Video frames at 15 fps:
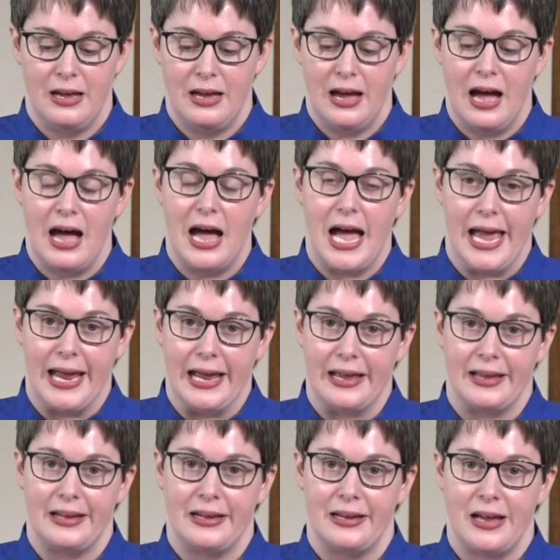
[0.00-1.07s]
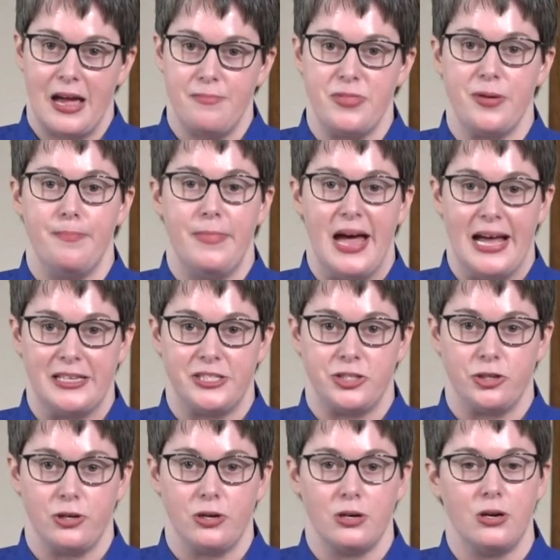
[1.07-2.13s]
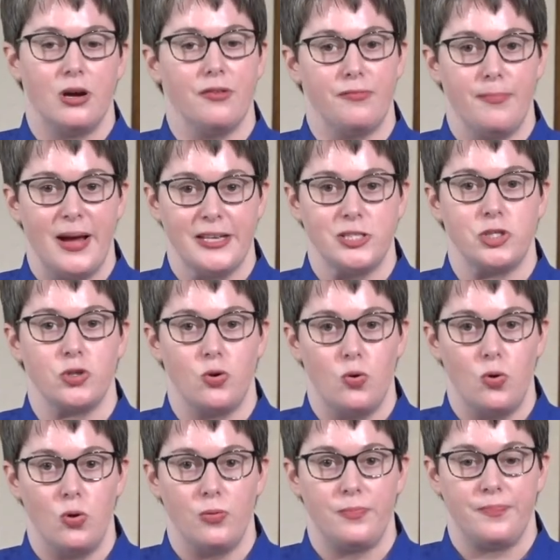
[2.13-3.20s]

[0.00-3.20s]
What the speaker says: I am the master of my soul.